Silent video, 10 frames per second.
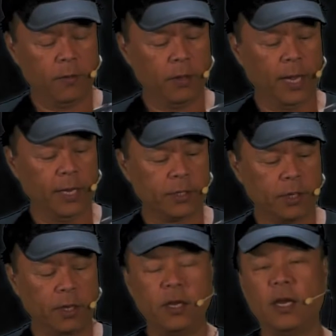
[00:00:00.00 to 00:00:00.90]

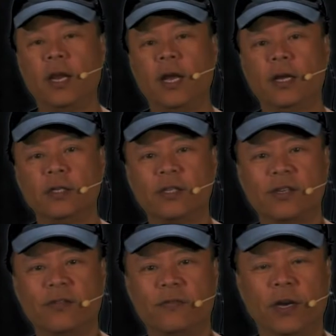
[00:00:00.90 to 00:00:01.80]
Lastly, it has,
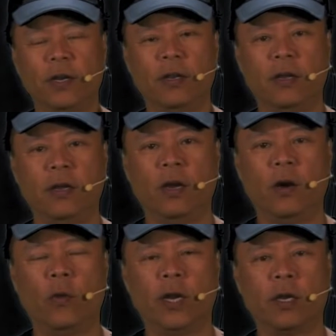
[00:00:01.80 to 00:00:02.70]
finally,
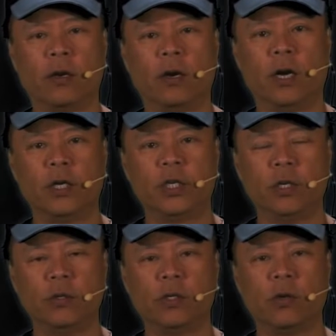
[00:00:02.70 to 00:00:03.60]
a regular hot
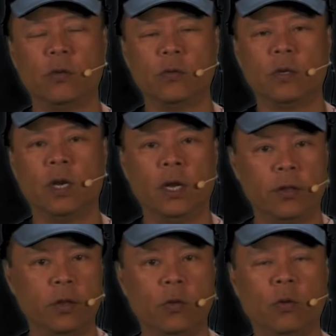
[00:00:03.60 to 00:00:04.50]
shoe. So
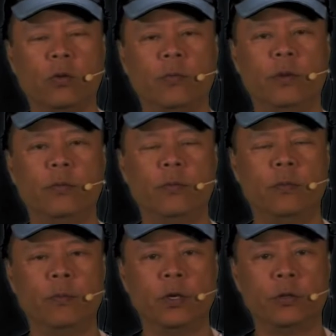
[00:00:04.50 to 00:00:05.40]
not the old
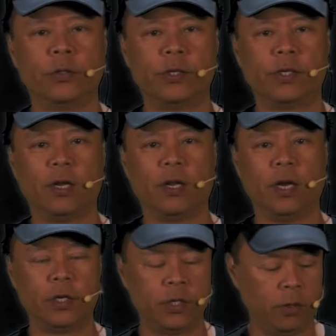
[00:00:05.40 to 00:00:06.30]
Minolta style
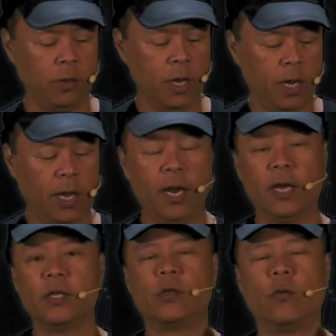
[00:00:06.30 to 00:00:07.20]
hot shoe, it
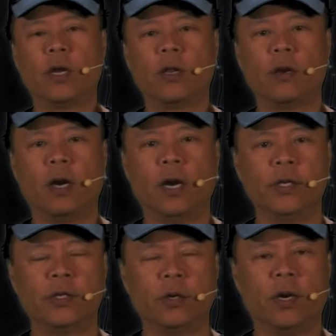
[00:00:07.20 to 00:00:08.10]
has the regular
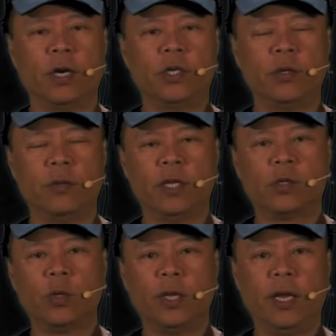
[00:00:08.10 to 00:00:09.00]
ISO hot shoe, and
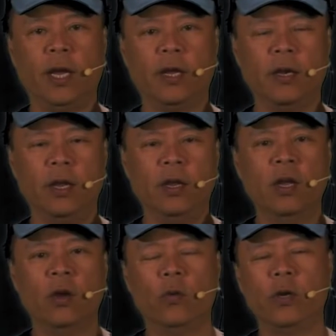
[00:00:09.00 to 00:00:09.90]
that's really handy
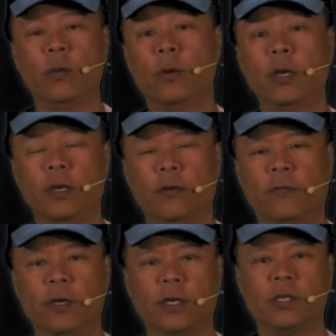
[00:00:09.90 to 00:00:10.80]
when you're putting
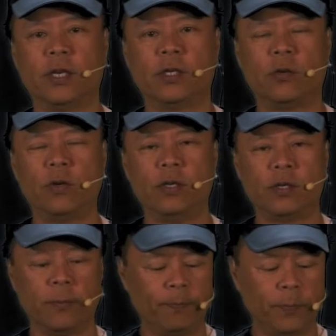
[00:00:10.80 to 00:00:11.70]
different
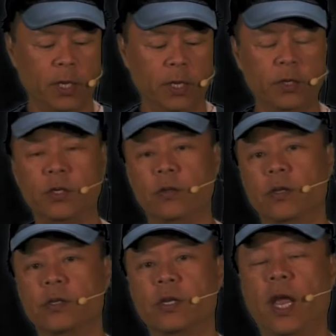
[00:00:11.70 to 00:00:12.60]
accessories into
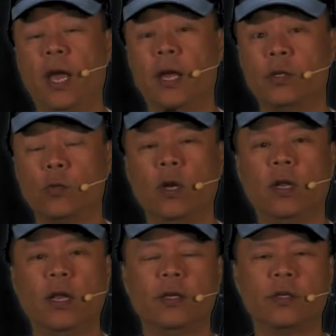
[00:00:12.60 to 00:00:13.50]
this, as
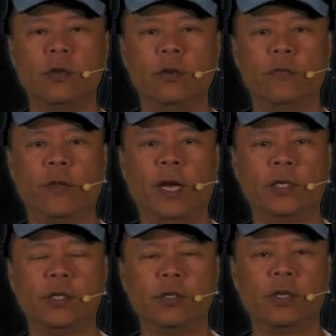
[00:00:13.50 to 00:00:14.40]
well as the new
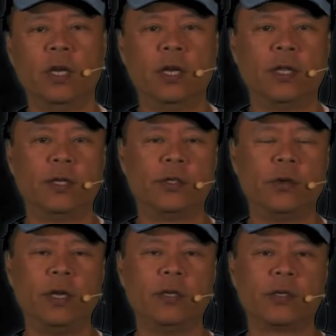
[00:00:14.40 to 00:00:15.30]
flashes that
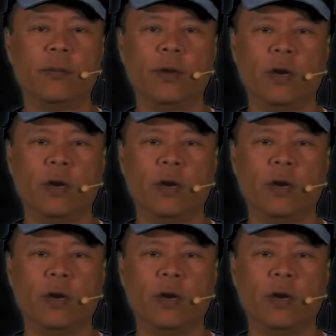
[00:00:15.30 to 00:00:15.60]
Sony has come